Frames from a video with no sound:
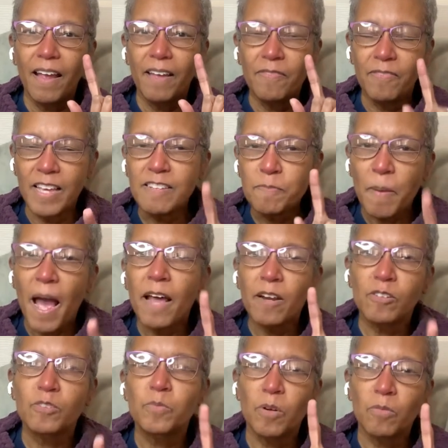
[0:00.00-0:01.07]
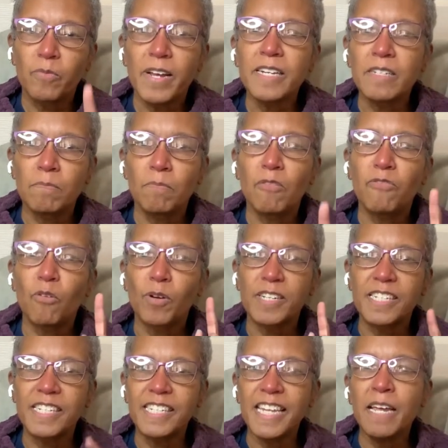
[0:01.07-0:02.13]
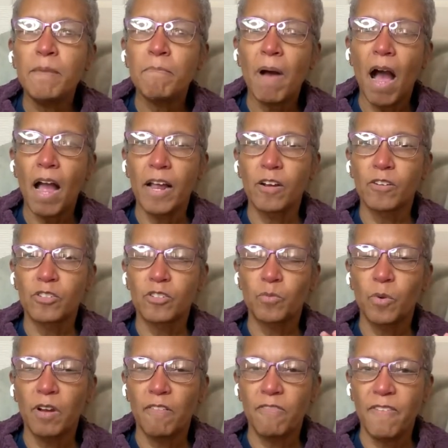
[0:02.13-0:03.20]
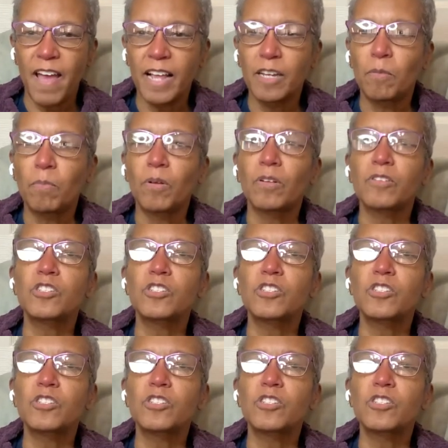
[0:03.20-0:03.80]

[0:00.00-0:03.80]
These patterns were written before steam irons were available.